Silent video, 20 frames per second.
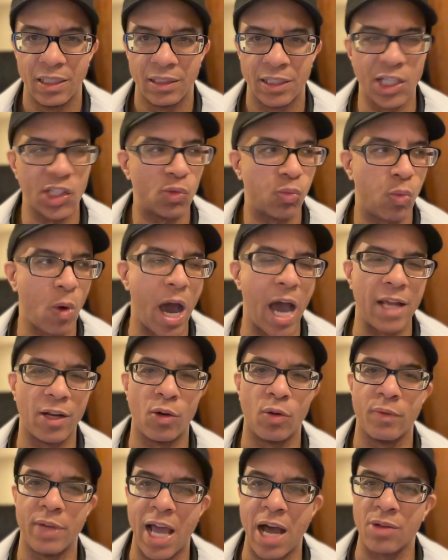This is why I
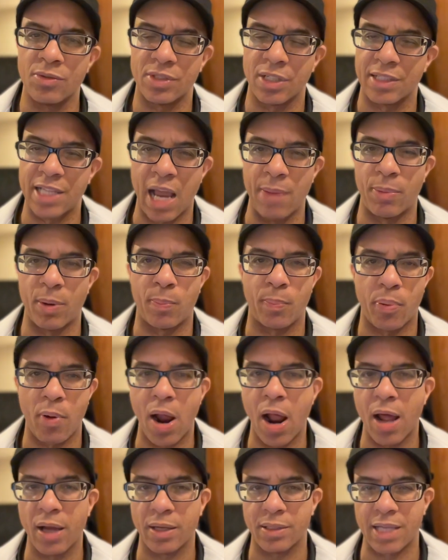don't announce the type of
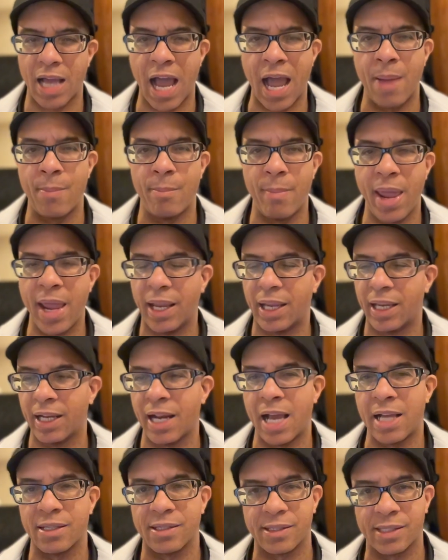products I make and
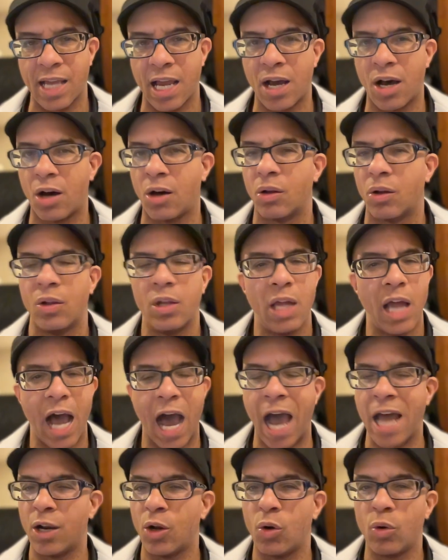I sell.
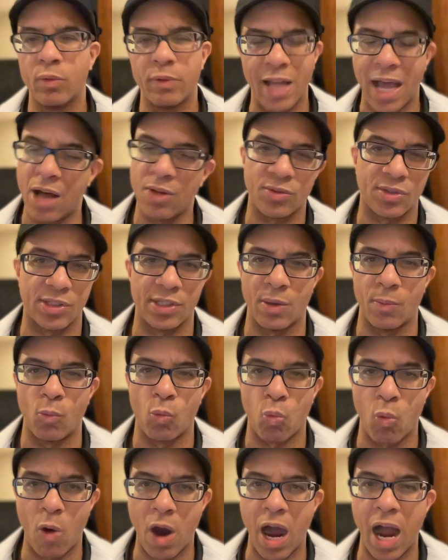I don't announce them.
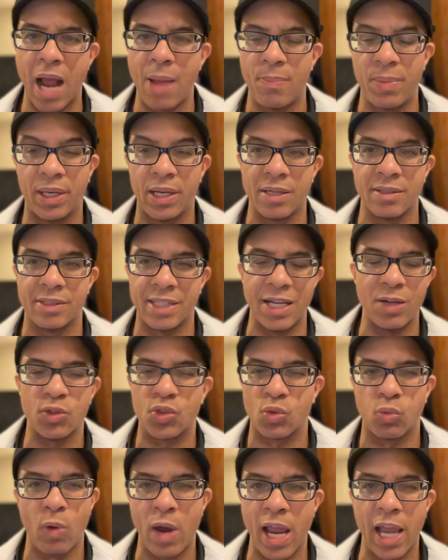Why? Because
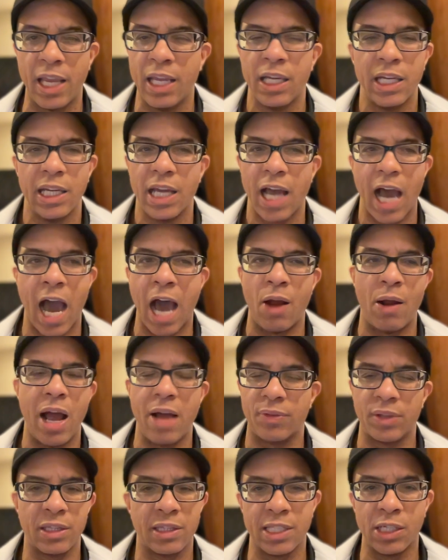this way I don't
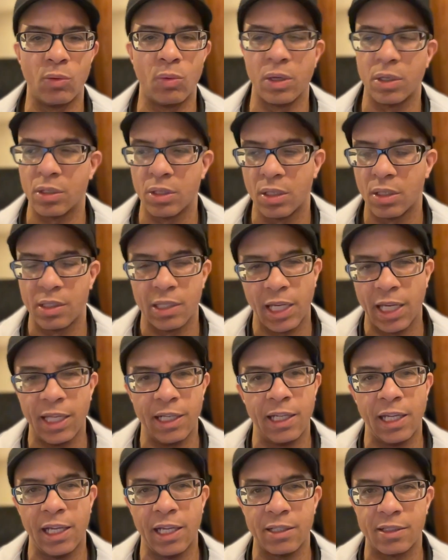have to deal with
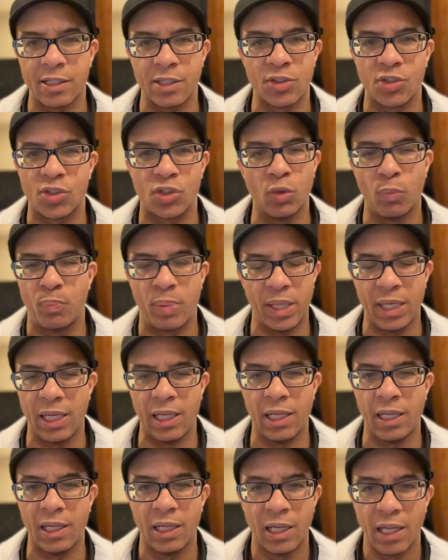idiots and
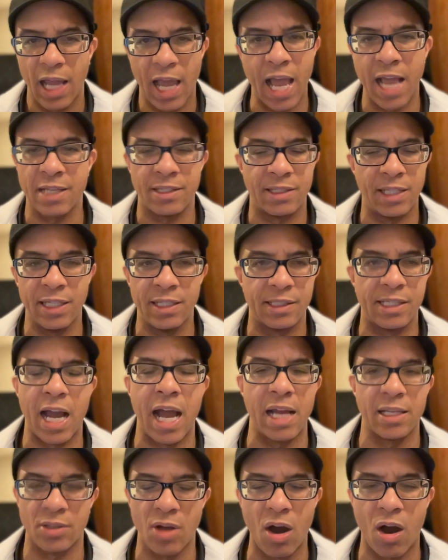stupidity as these
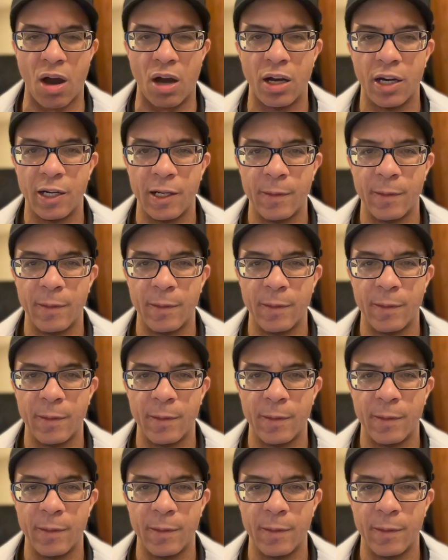guys are.